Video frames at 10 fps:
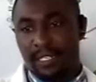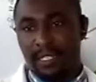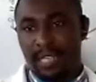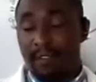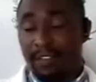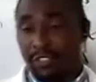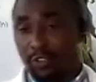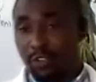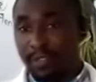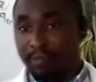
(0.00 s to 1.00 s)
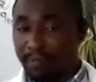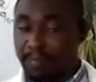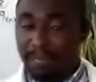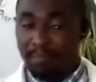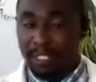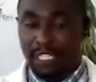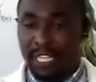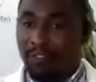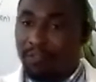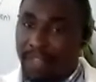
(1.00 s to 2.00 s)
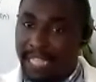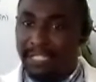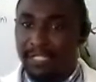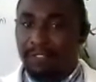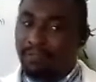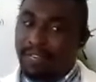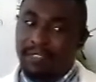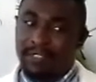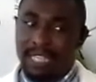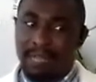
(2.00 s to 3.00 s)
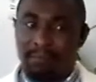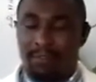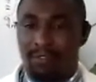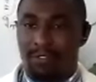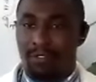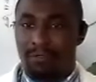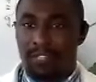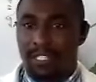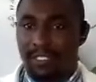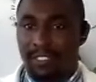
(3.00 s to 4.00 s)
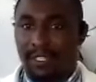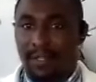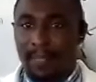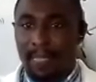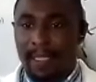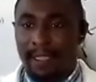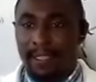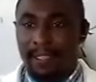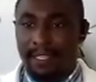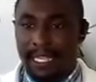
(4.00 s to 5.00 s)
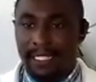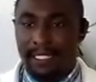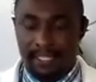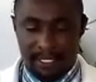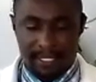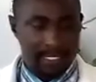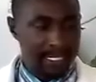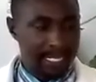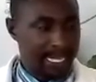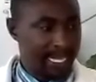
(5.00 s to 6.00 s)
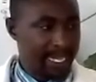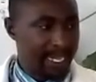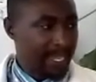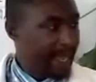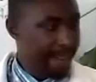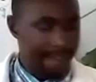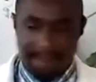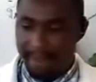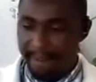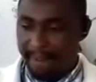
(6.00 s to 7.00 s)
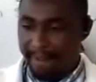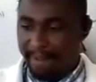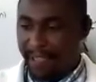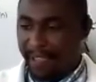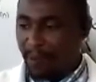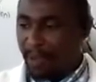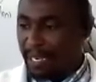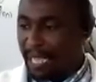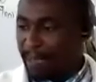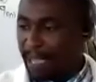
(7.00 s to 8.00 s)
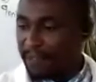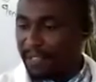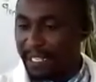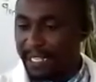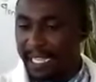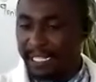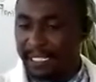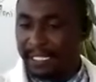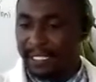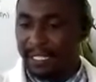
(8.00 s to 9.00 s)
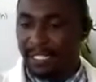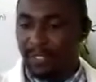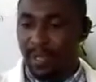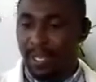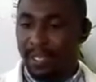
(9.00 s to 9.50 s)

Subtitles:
I will show you maybe a picture of that and all of this. Yes. The other one I'm having here is this one.